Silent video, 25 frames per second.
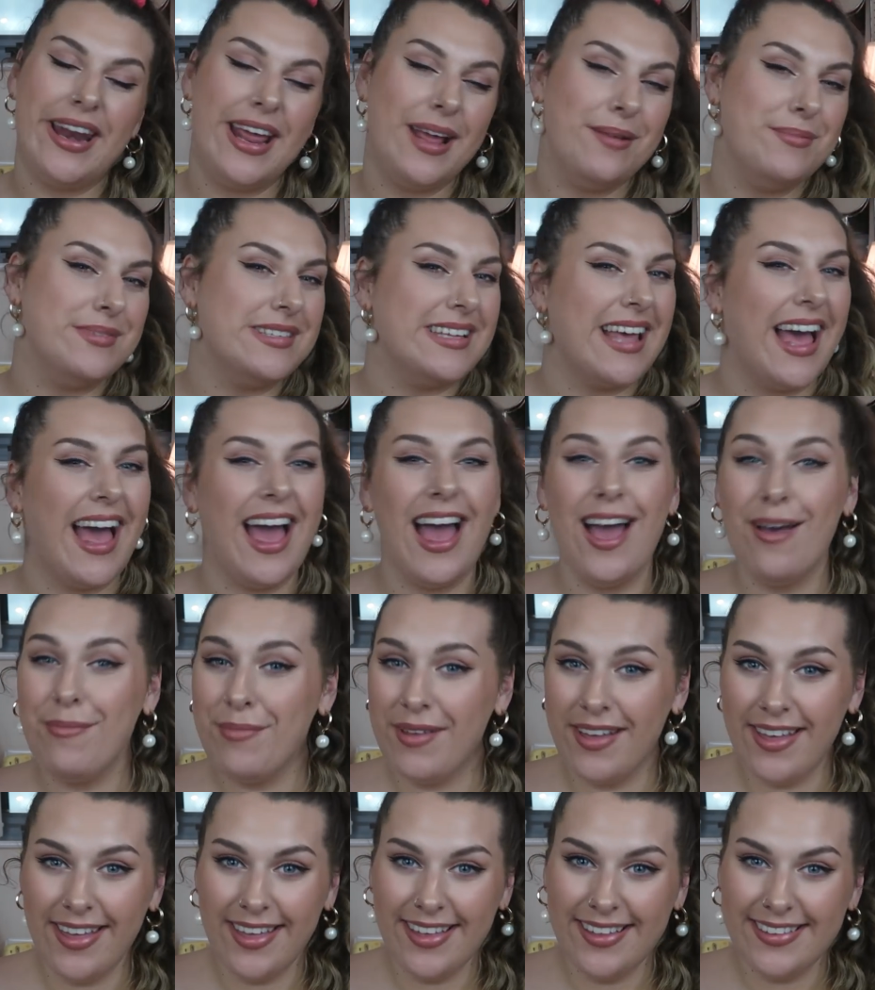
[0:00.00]
name's
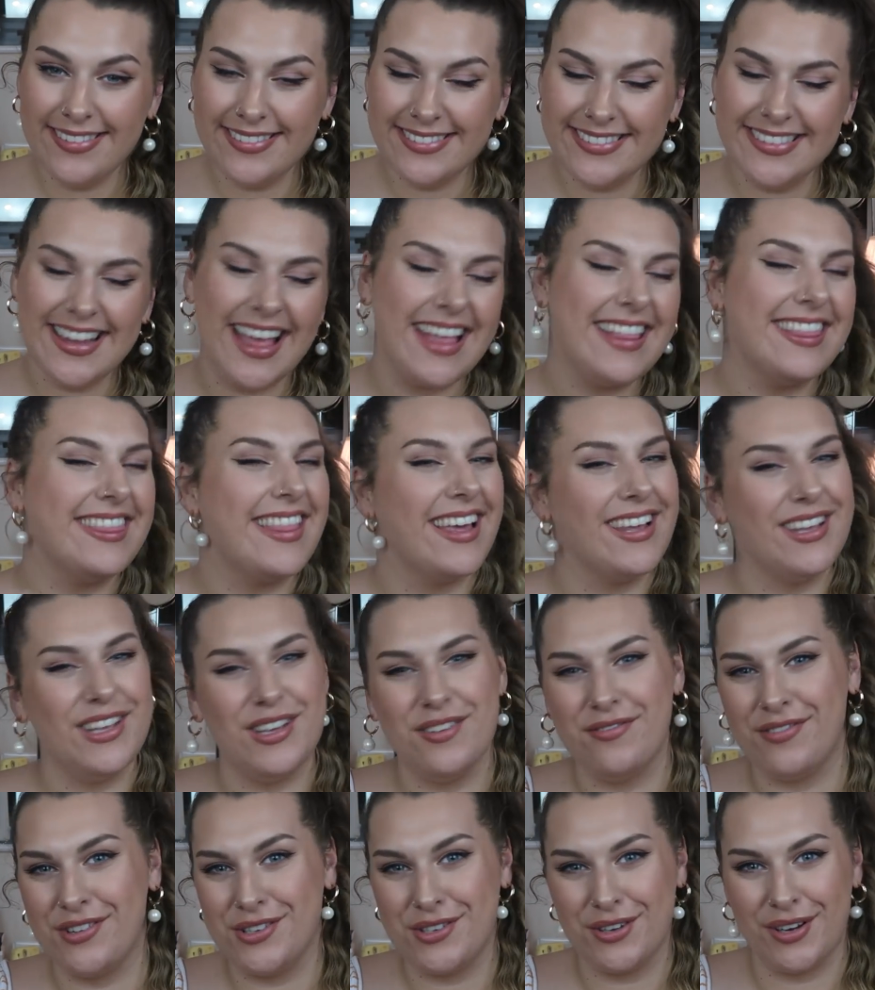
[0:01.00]
Emma. Thank
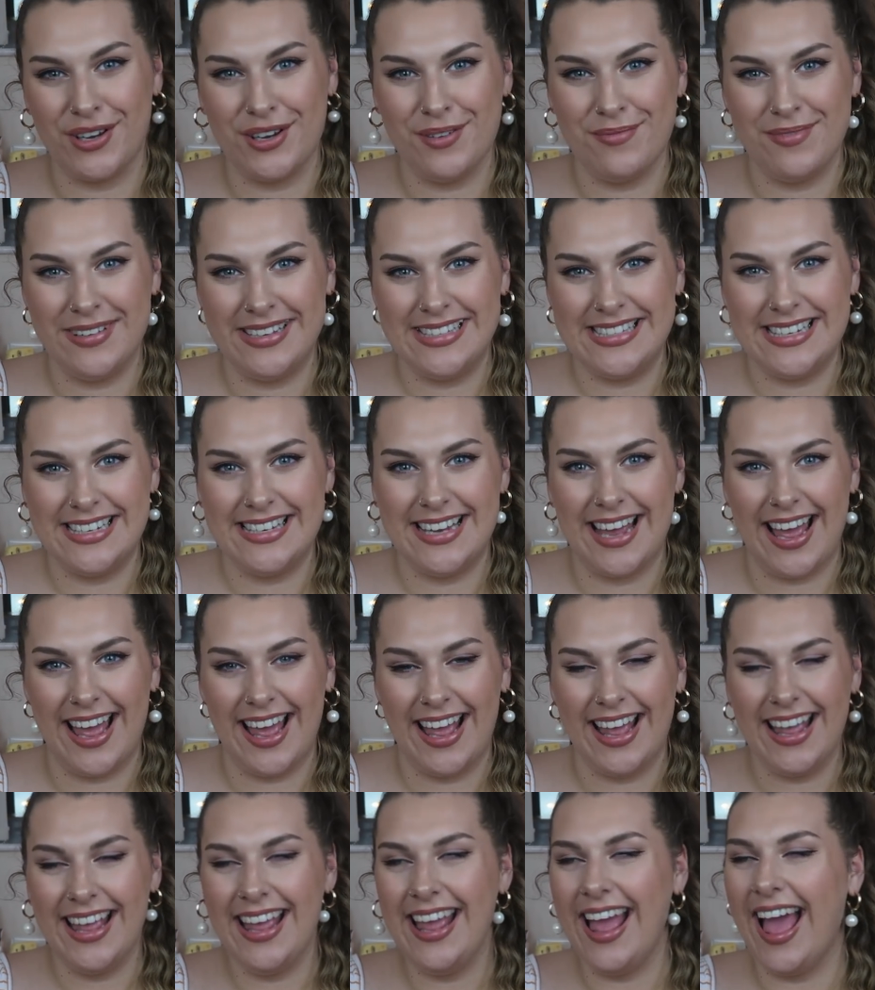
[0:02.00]
you for joining me
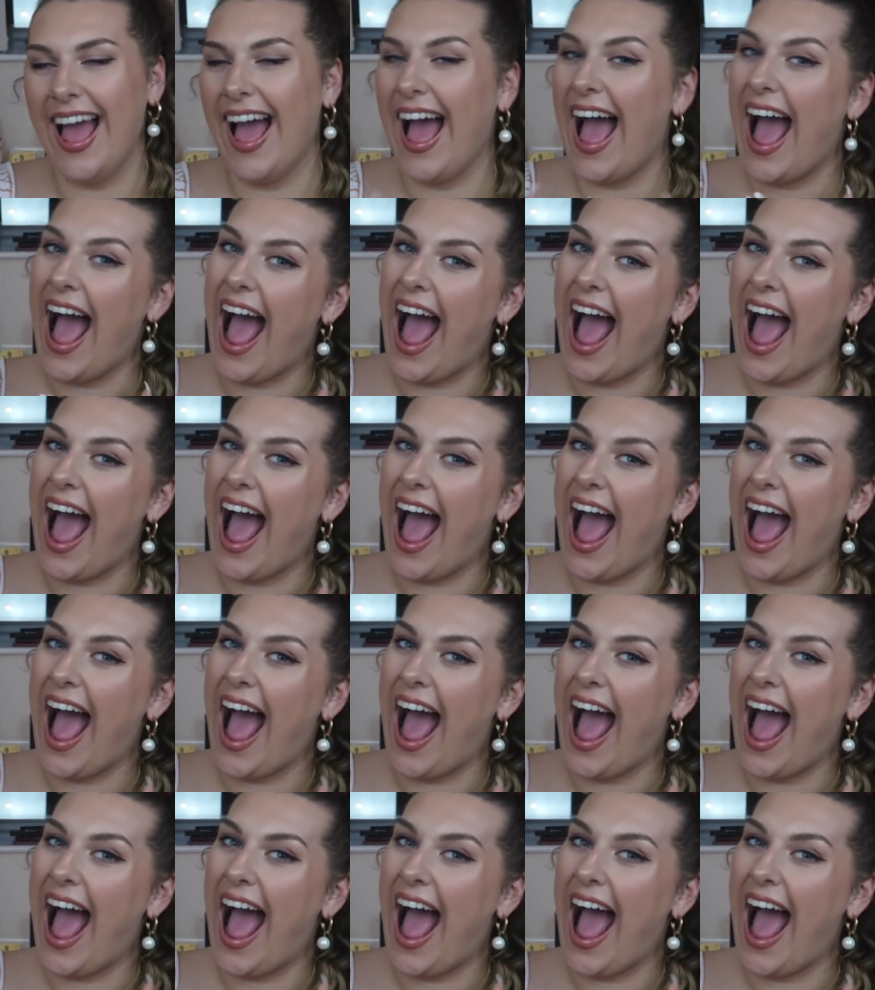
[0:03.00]
today.